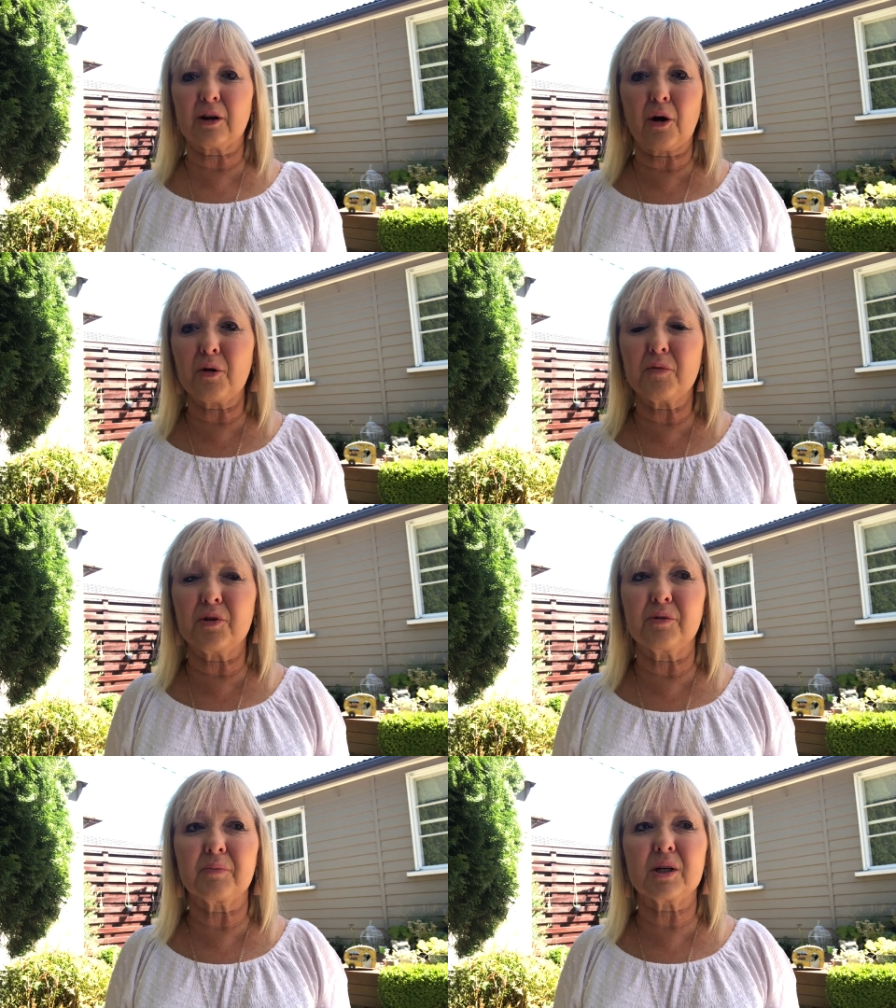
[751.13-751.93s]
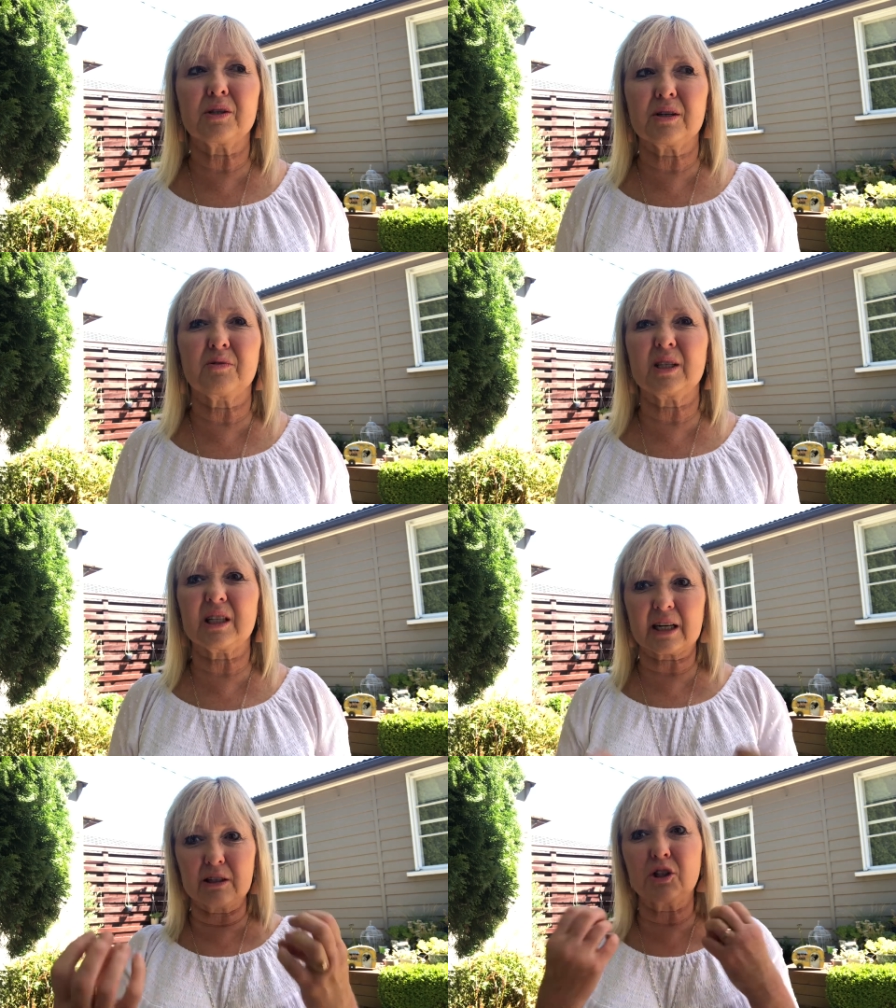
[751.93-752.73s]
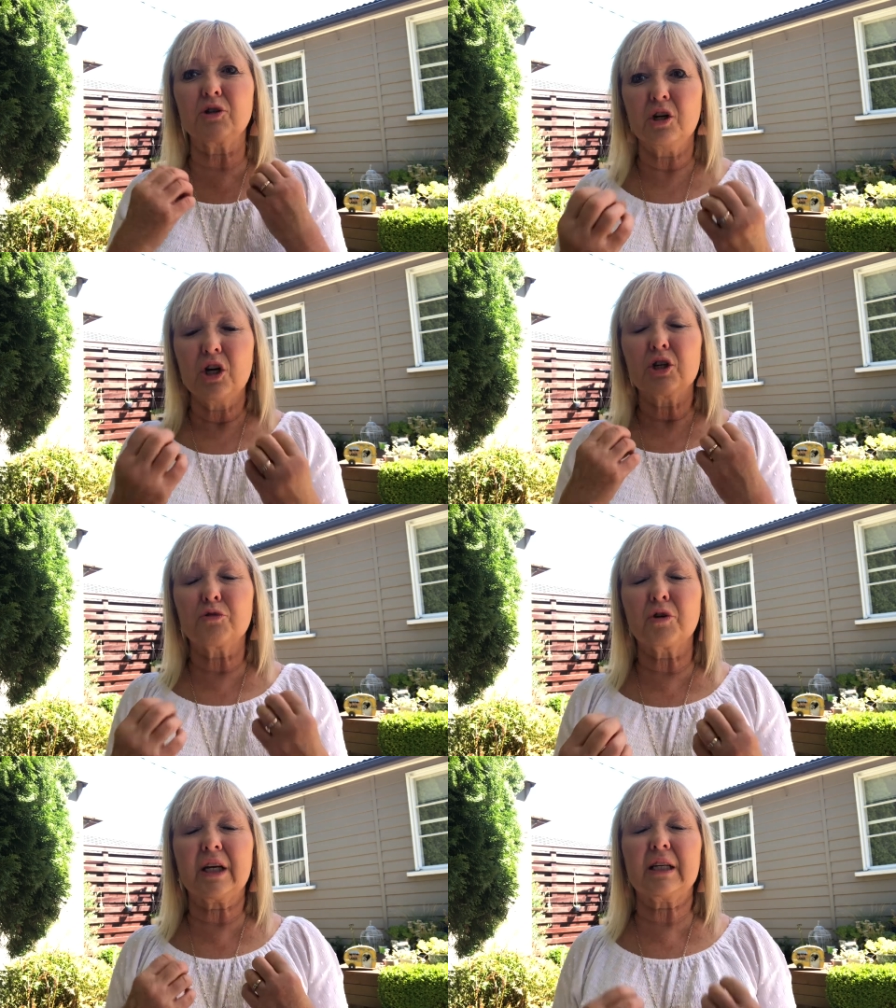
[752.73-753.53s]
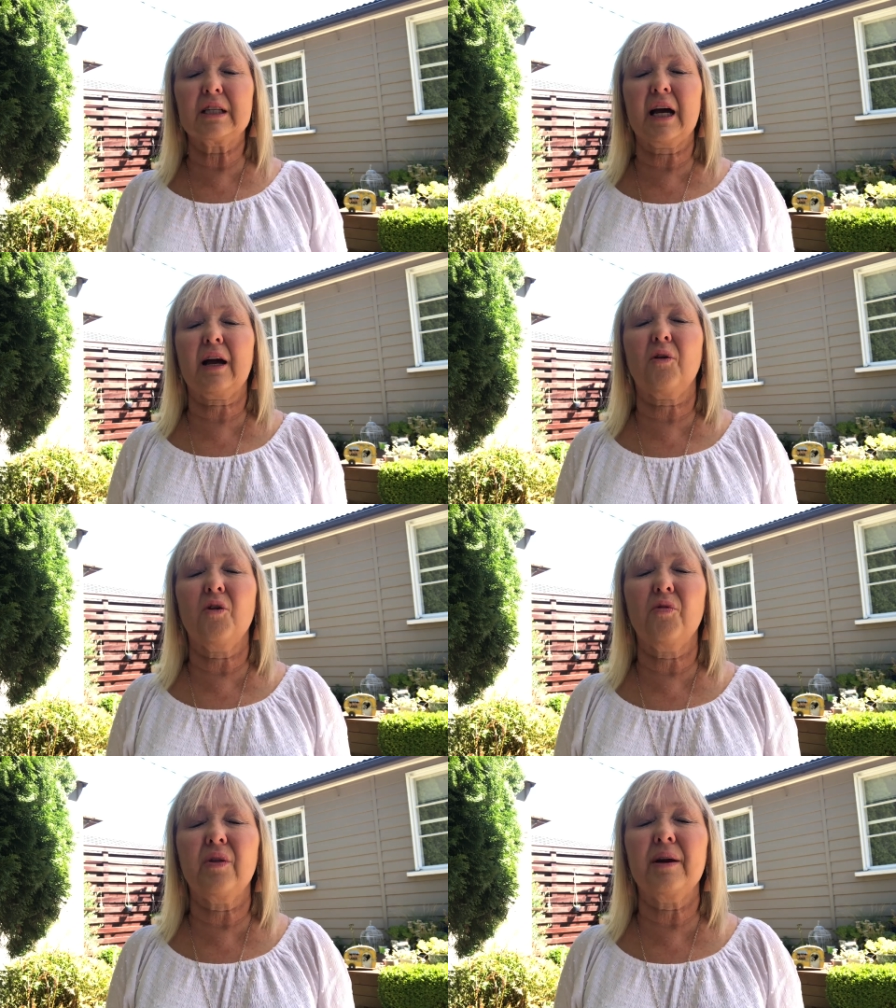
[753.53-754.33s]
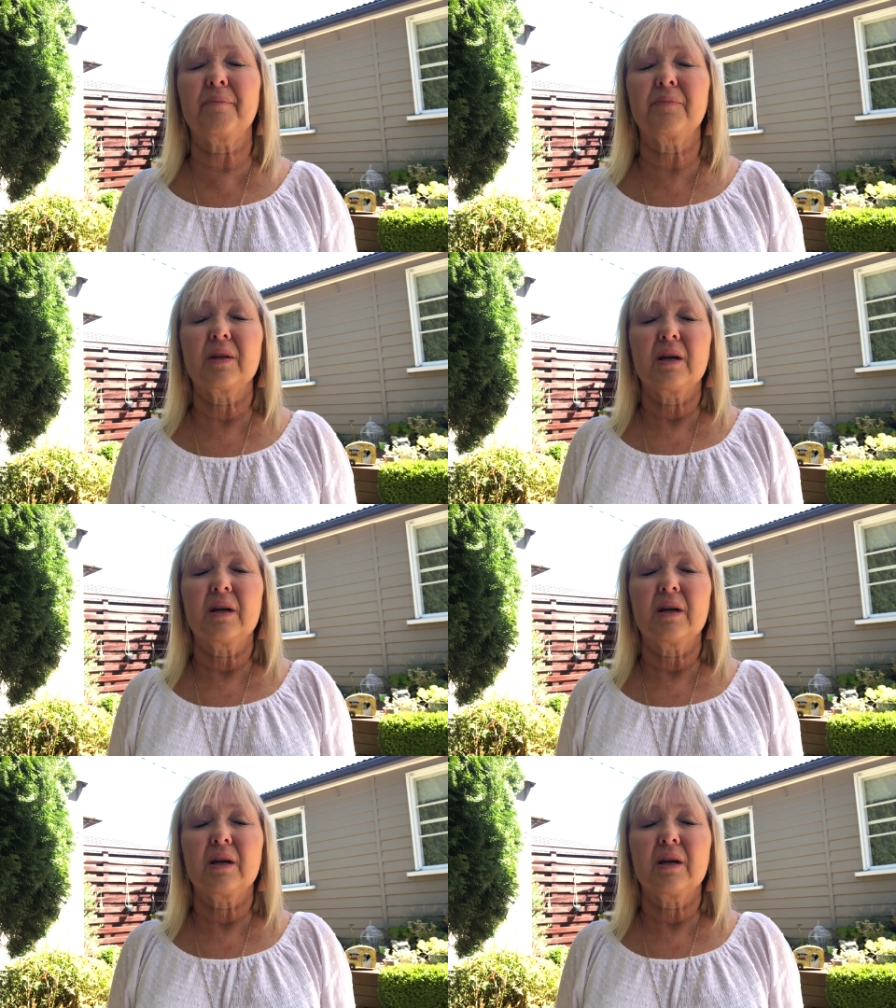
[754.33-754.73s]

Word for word: cope with them because it was like a direct attack on them.